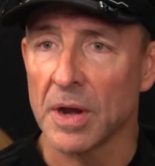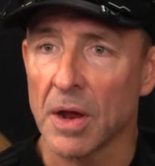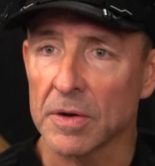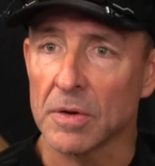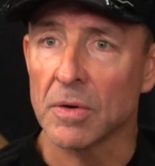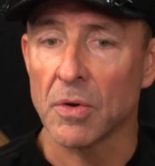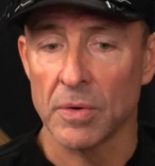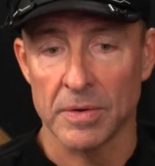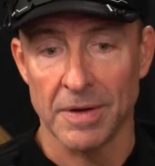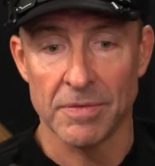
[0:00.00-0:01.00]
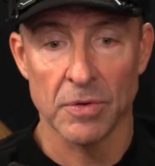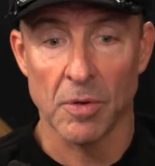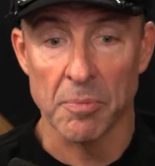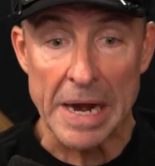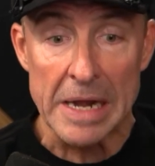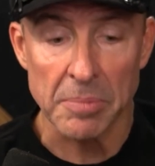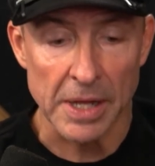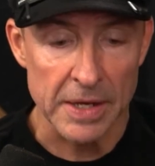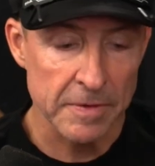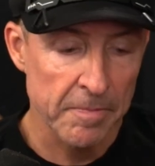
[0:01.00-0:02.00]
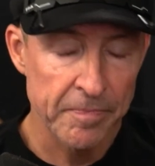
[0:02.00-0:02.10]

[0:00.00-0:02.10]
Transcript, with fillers: doctor or going into a brain place,